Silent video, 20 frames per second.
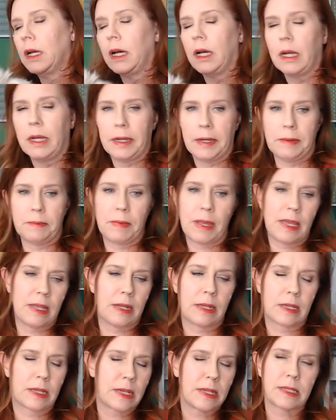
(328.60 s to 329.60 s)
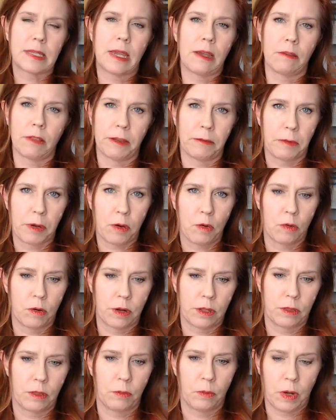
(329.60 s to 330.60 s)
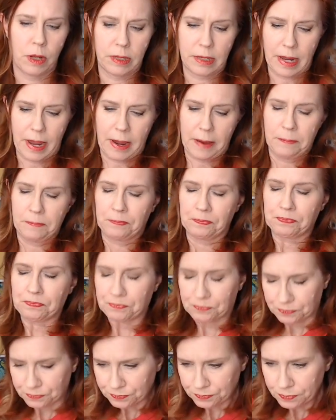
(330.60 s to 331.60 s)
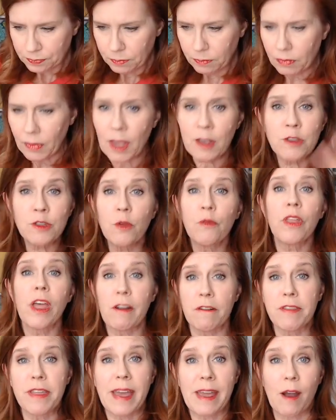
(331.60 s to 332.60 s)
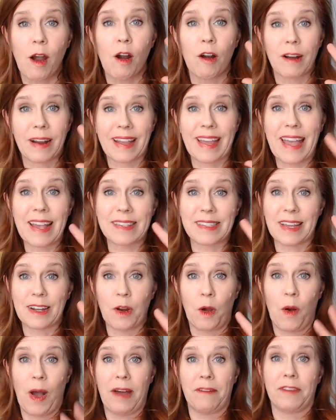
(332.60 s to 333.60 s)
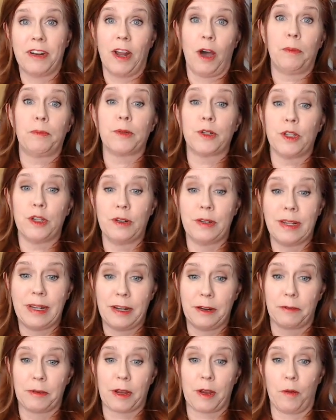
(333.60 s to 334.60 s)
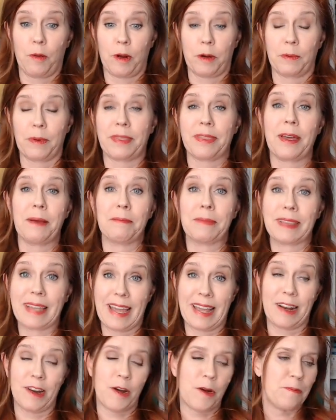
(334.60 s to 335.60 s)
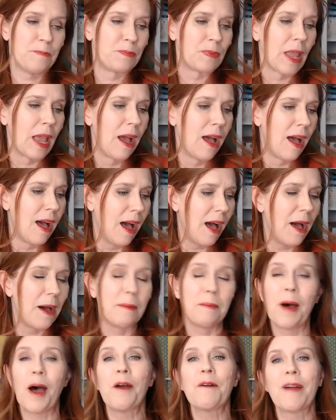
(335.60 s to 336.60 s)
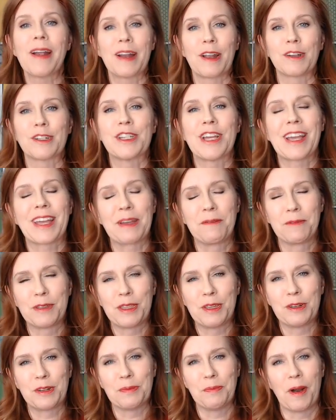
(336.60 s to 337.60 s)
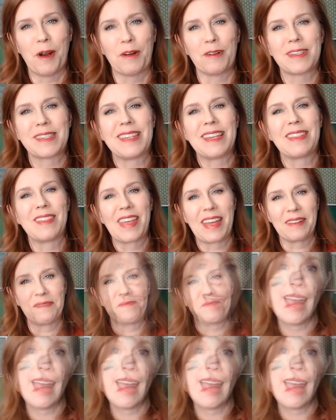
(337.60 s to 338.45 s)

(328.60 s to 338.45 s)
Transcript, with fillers: um, and because I only recorded the one day. So there they are in case I don't have an opportunity to record with them later. Um, all right, I'll check in with you tomorrow. See you then.